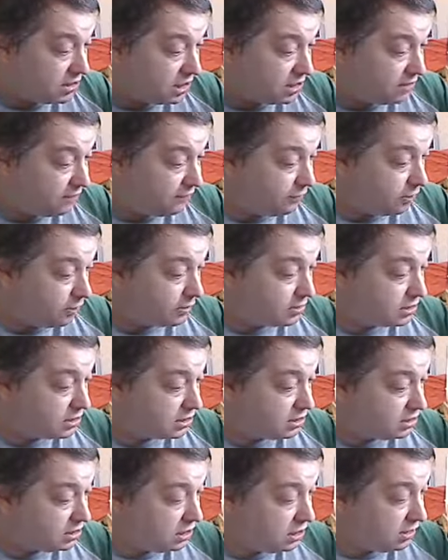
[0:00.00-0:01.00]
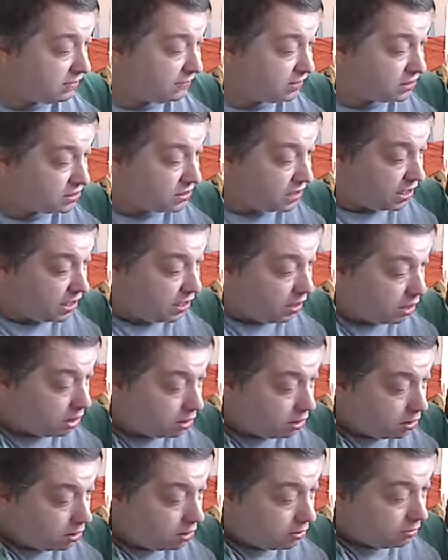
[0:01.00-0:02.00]
what I test for is to see if there's
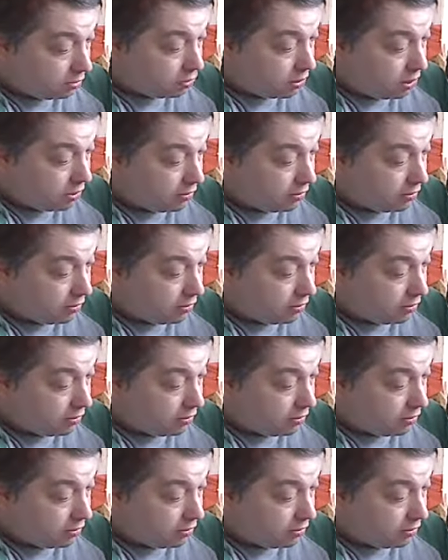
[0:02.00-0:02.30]
any